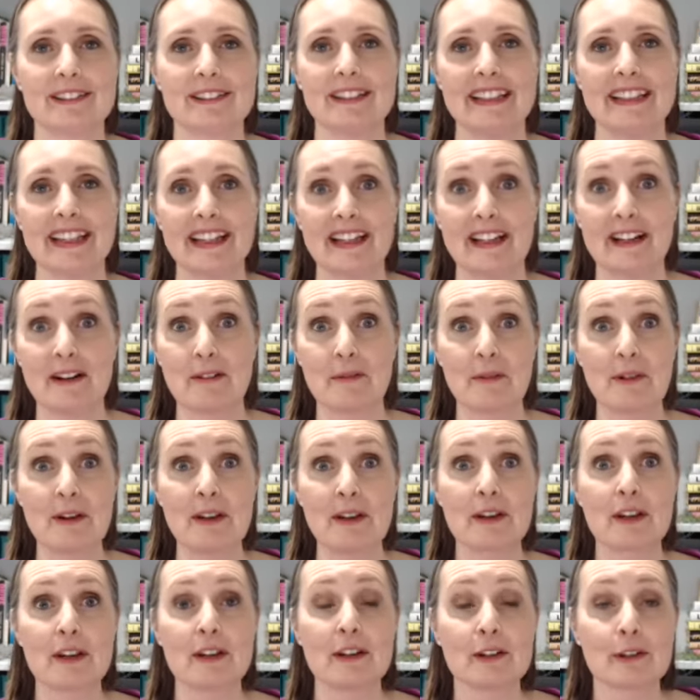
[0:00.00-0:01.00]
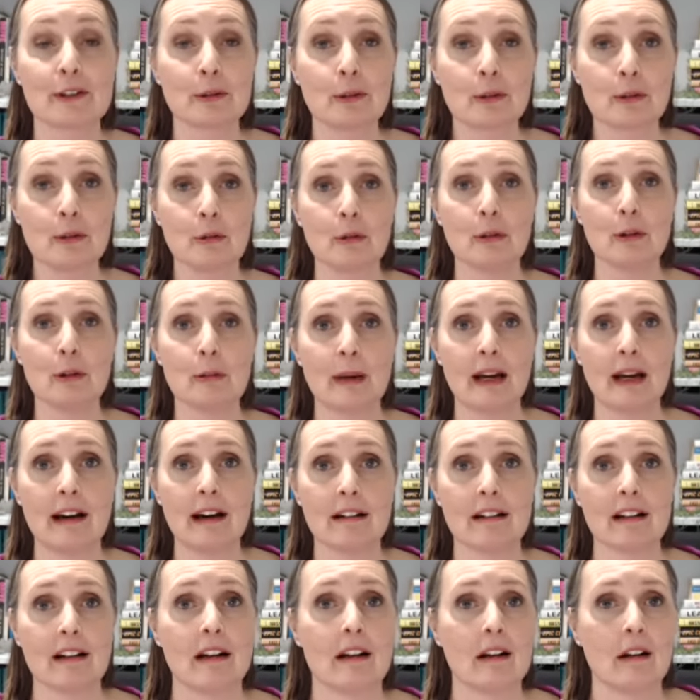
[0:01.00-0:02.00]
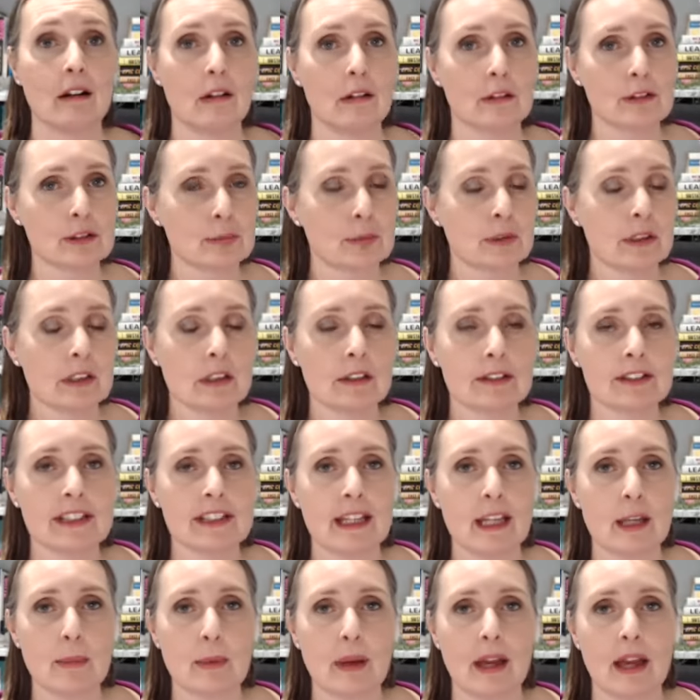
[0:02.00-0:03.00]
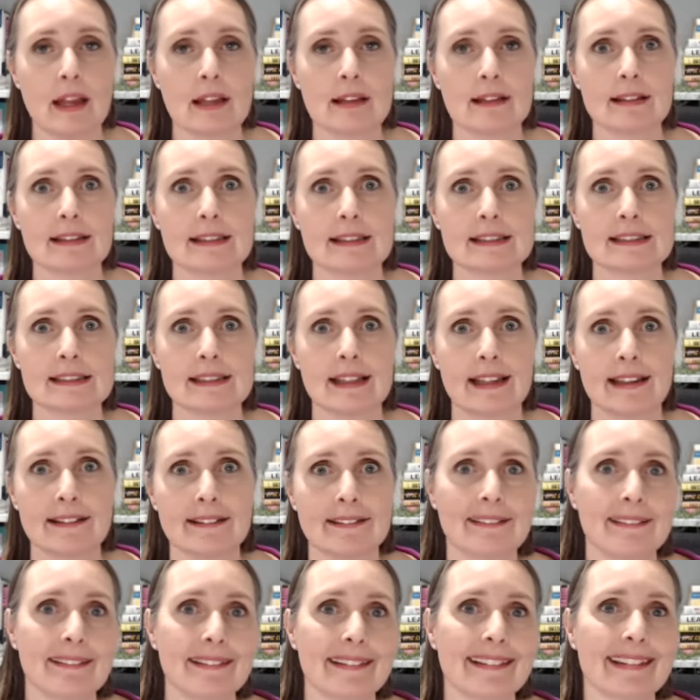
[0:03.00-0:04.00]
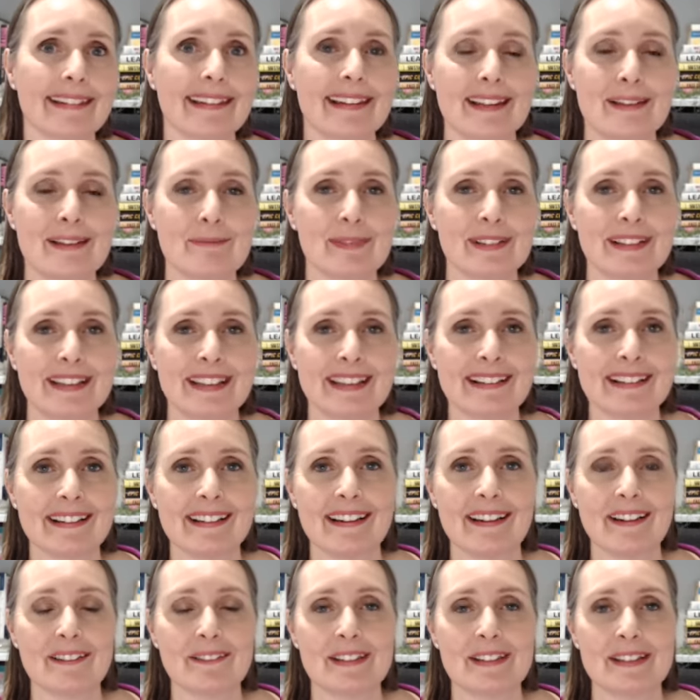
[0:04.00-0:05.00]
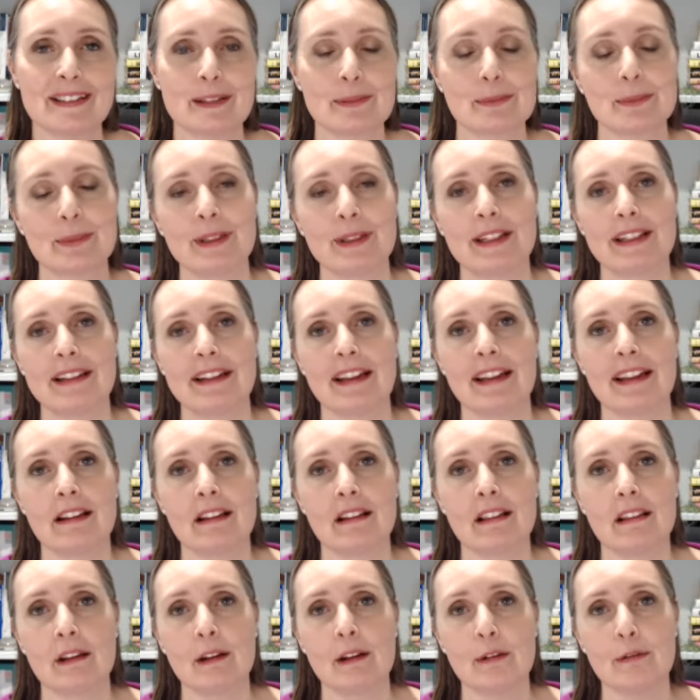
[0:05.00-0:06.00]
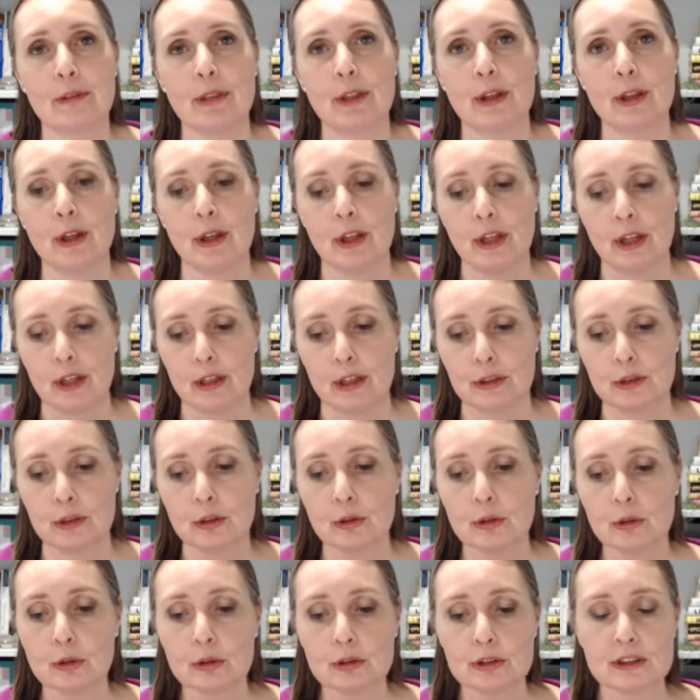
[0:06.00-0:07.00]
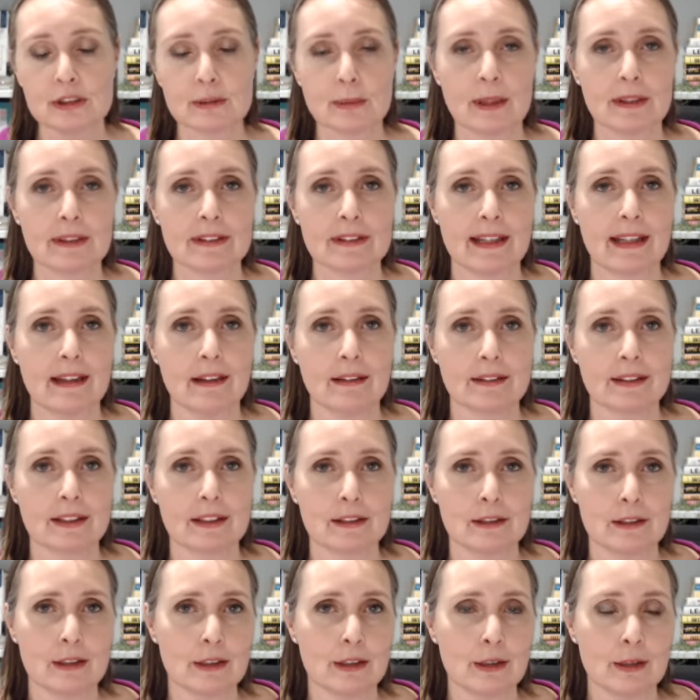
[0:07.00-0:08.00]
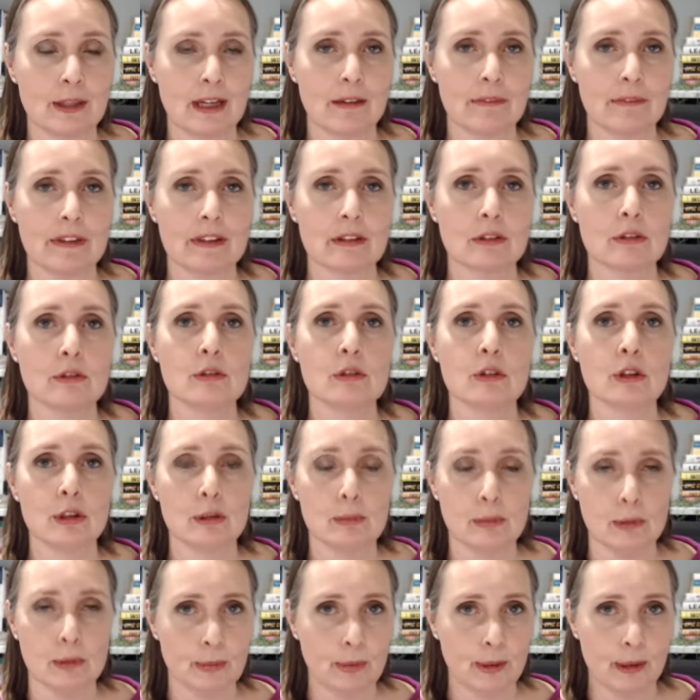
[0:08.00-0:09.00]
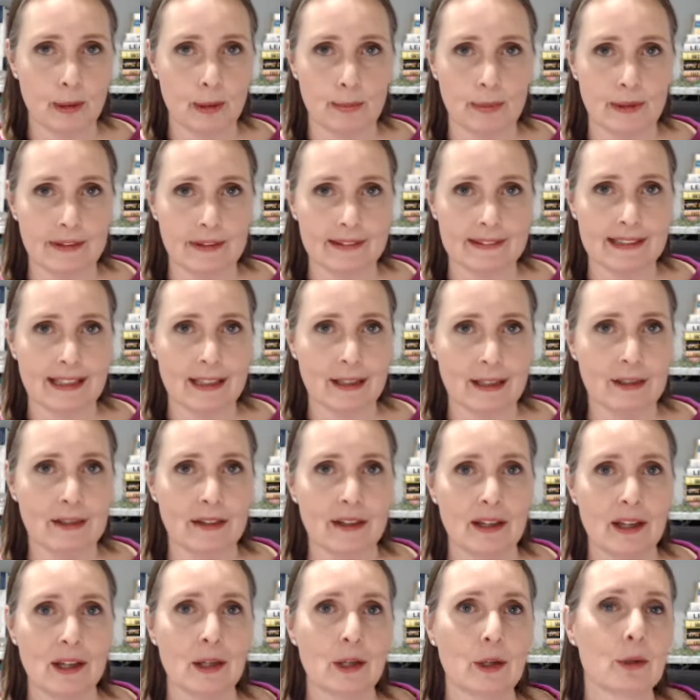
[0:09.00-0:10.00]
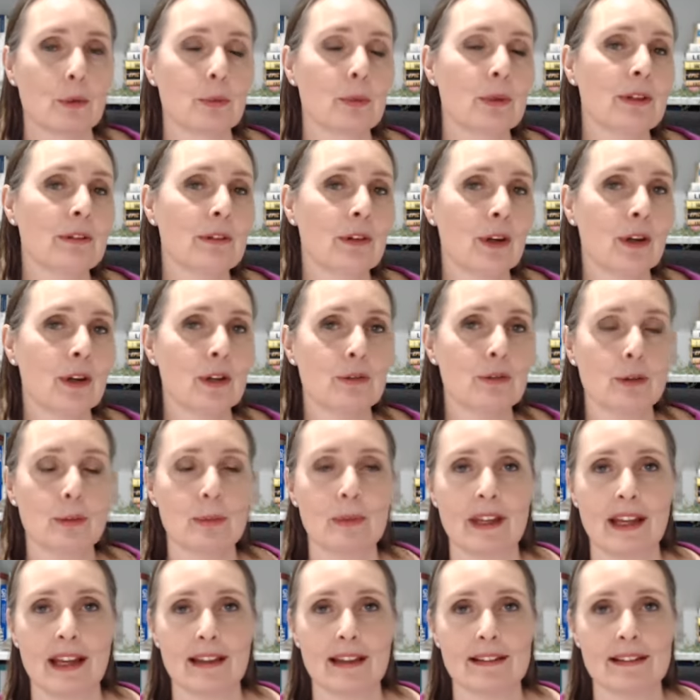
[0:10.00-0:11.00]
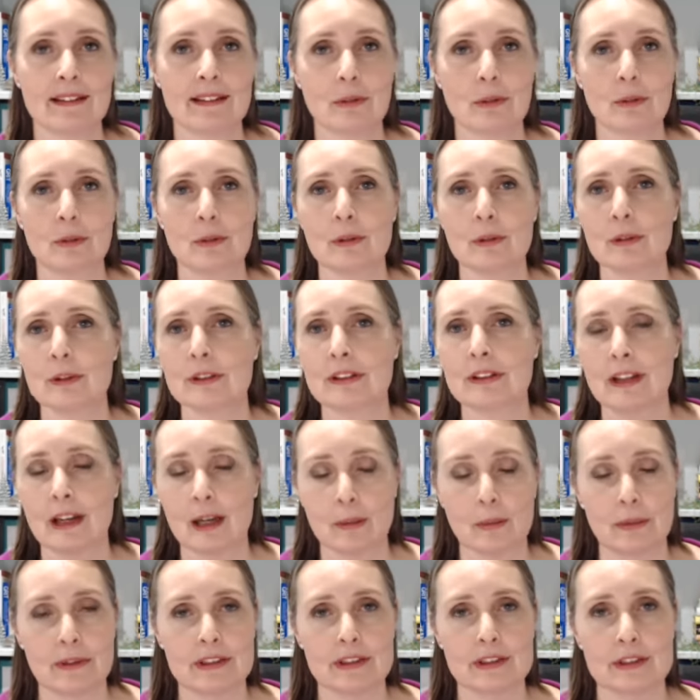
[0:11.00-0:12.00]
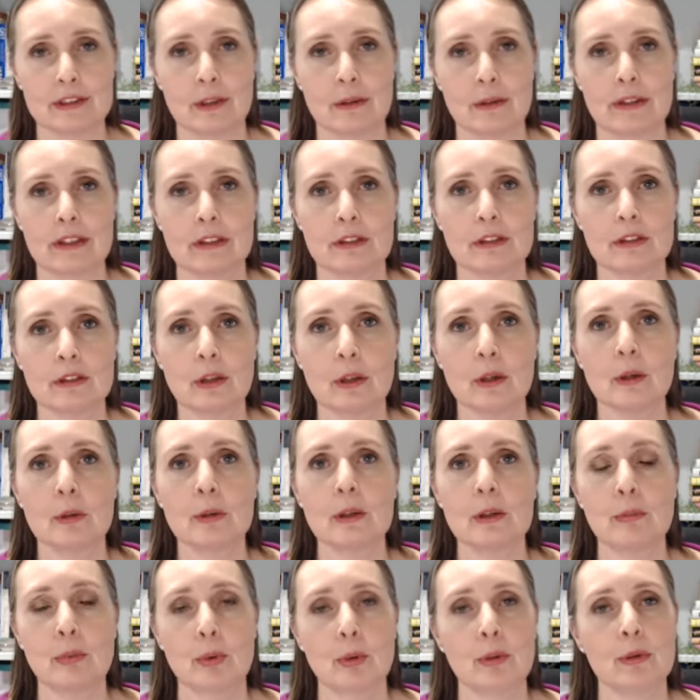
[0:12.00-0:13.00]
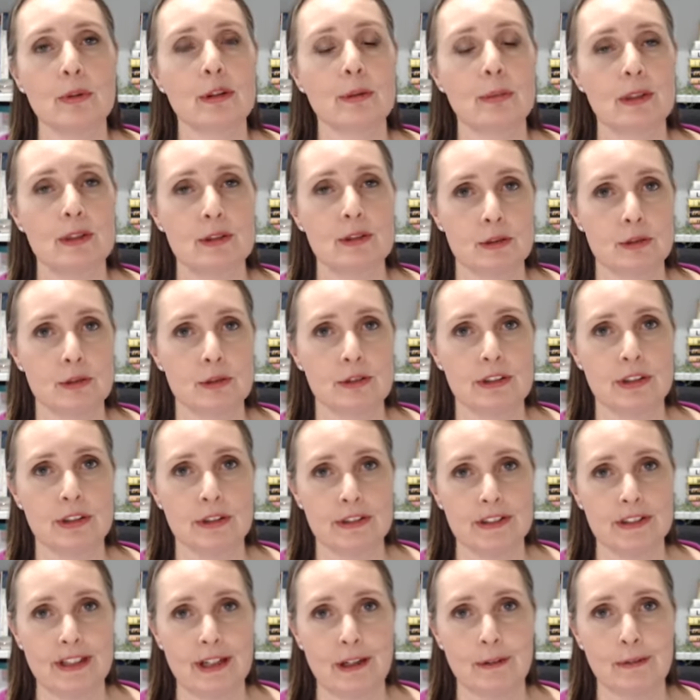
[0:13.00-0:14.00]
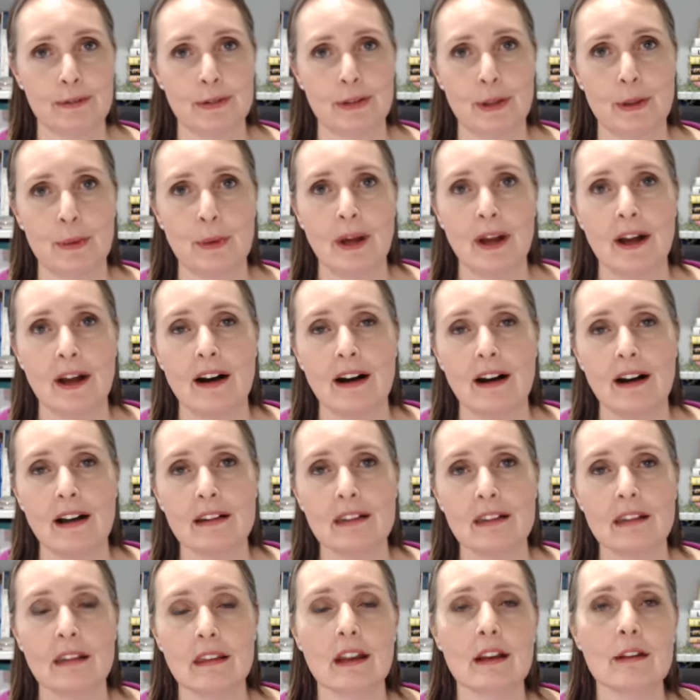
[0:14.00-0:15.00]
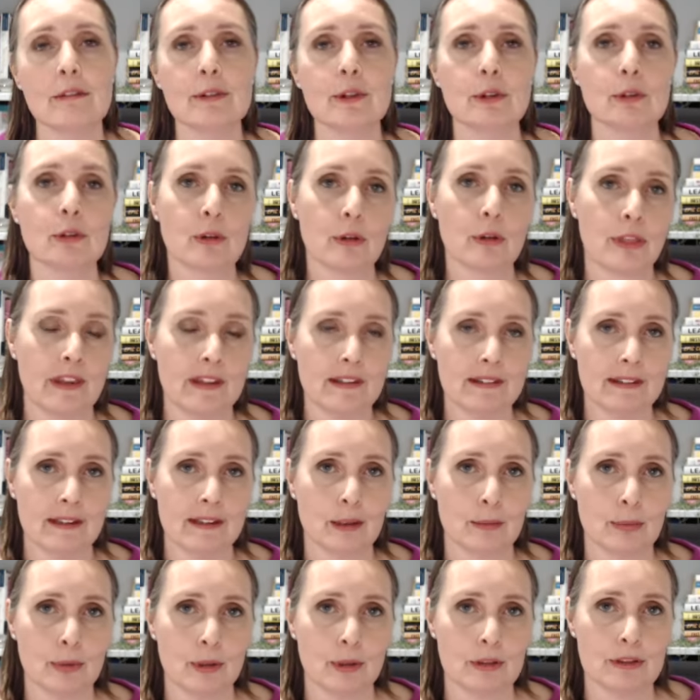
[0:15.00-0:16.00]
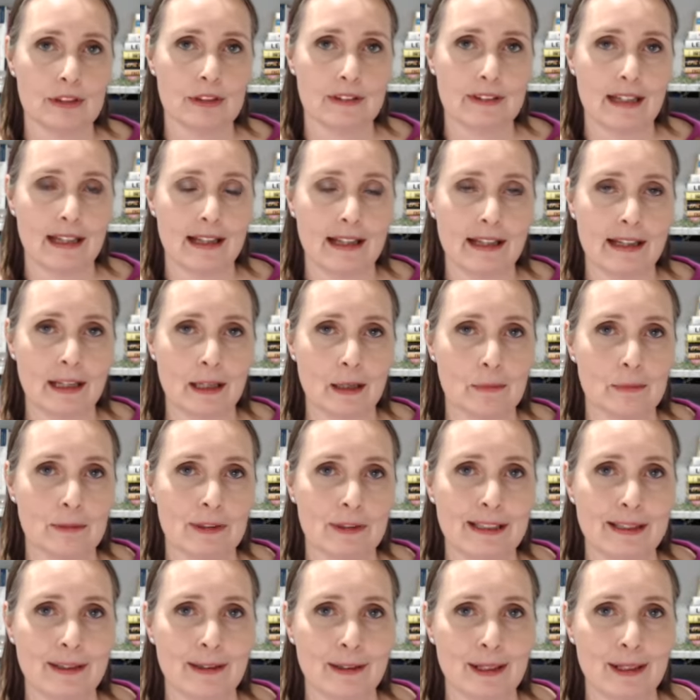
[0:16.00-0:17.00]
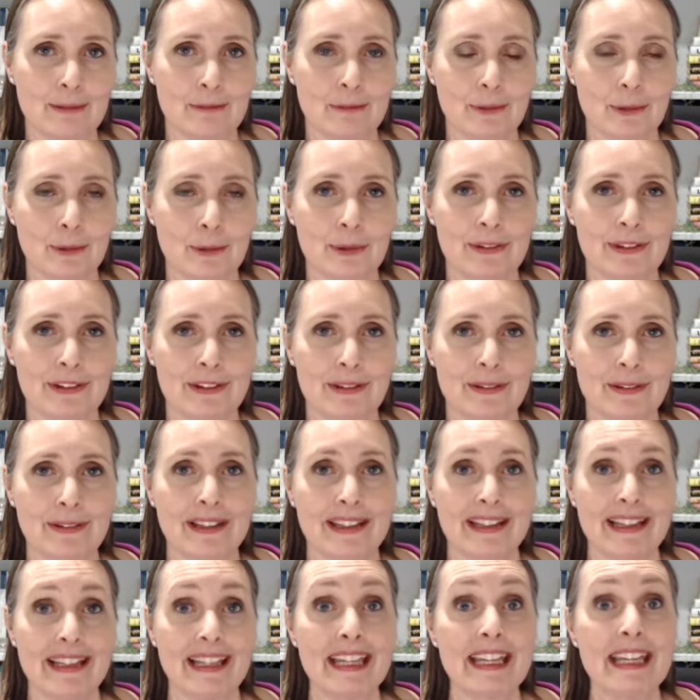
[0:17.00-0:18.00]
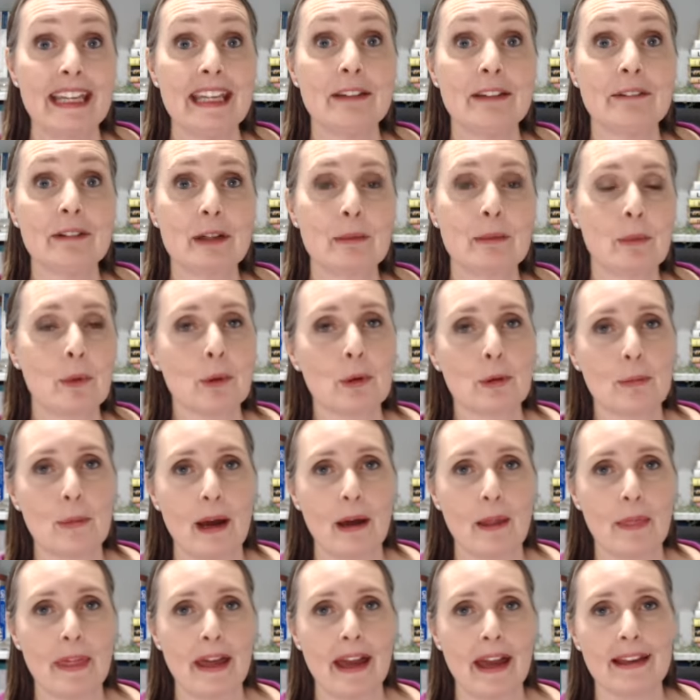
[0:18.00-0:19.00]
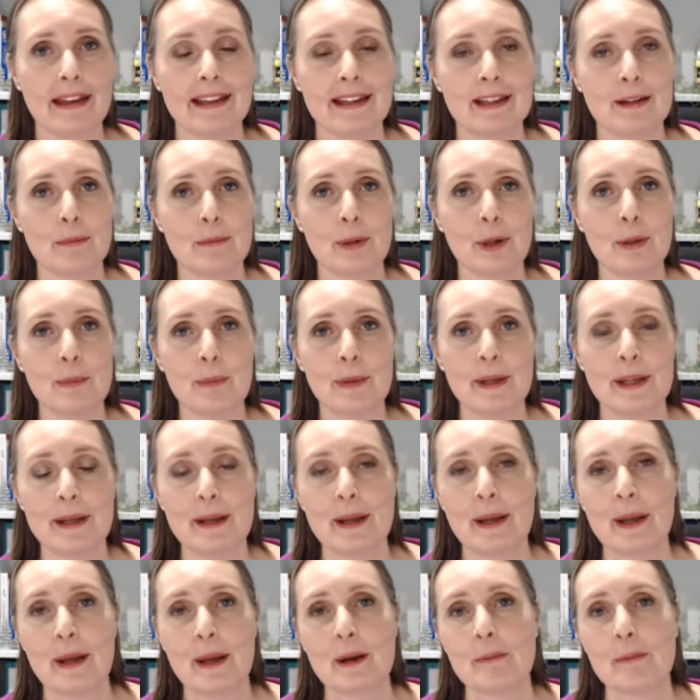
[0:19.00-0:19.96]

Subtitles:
yeah, we're going to talk all about entrepreneurship and sales in particular, which is brilliant. And I love that you're not just about sales, that you have this noble purpose. And we've heard from guests all the time on the show that it's so important to be true to yourself. So I love your authentic approach to selling, and I'm really looking forward to hearing more about that in a moment.